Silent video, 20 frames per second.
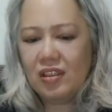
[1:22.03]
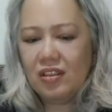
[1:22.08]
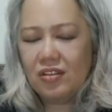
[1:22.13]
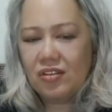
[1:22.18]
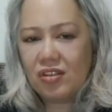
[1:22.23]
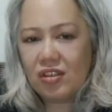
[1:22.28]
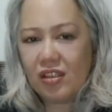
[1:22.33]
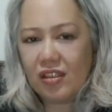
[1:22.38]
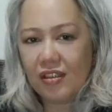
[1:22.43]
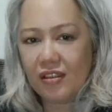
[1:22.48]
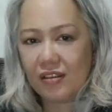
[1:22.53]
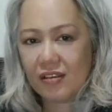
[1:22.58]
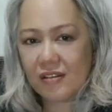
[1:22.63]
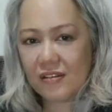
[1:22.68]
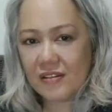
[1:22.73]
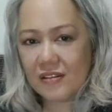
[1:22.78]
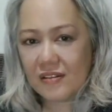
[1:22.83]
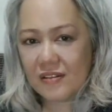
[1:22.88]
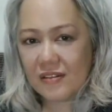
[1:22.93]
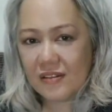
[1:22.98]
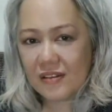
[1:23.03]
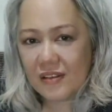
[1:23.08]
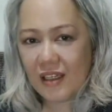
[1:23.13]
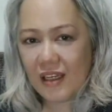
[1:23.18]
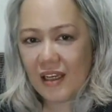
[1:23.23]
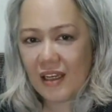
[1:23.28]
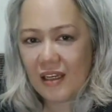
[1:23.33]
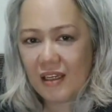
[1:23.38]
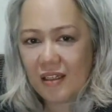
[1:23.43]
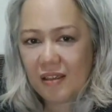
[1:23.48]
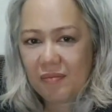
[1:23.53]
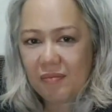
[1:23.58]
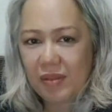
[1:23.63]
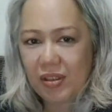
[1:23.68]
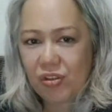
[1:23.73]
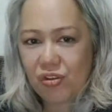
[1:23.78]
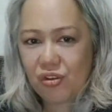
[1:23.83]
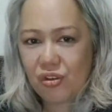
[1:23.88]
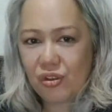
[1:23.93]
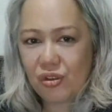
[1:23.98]
So, ayan siya.
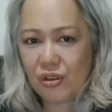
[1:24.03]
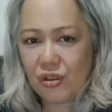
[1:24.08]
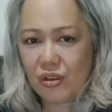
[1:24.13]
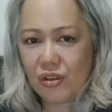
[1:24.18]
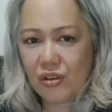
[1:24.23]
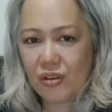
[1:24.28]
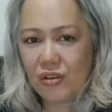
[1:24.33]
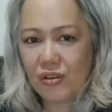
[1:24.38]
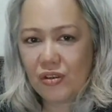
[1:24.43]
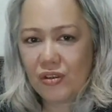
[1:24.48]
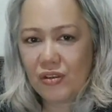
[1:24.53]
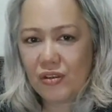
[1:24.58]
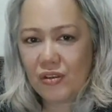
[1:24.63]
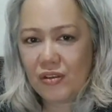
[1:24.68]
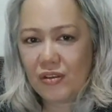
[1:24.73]
Medyo,